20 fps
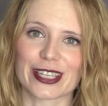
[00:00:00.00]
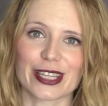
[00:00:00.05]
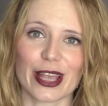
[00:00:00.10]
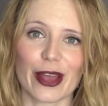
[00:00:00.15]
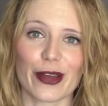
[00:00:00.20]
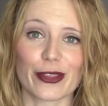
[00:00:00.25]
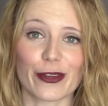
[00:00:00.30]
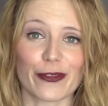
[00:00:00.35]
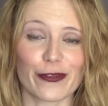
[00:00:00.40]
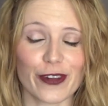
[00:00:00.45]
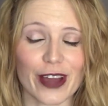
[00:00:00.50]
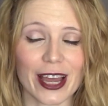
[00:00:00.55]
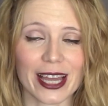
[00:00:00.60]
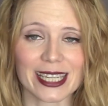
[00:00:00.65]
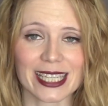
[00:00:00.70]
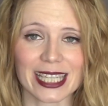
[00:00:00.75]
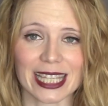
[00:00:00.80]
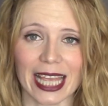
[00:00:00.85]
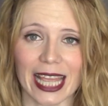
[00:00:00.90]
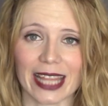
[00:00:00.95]
So the
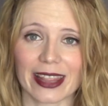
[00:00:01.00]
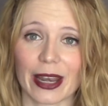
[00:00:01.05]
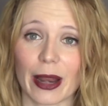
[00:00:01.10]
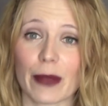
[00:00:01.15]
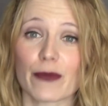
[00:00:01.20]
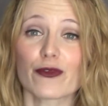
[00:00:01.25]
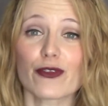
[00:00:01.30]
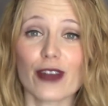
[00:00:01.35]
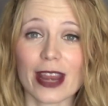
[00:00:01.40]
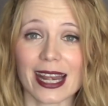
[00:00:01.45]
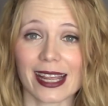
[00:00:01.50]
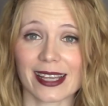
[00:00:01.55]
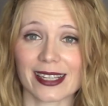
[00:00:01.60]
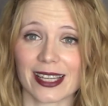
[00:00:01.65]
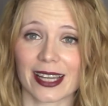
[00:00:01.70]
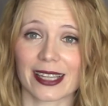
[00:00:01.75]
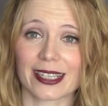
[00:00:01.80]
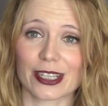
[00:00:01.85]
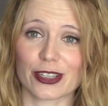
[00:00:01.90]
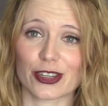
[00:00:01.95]
first thing that I'm really
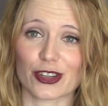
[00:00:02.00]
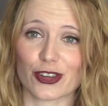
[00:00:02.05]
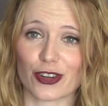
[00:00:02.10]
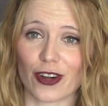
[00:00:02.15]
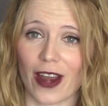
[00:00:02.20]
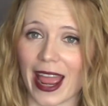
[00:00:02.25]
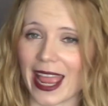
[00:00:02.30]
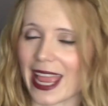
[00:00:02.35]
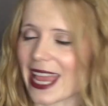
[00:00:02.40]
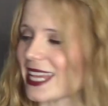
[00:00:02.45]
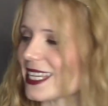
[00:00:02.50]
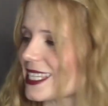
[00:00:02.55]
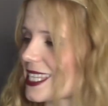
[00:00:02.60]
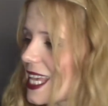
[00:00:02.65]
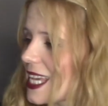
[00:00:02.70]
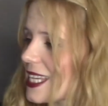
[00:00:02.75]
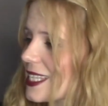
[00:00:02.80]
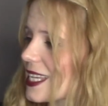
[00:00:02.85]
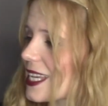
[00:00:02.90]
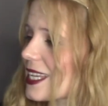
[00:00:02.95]
excited to try is
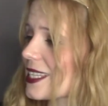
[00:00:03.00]
this.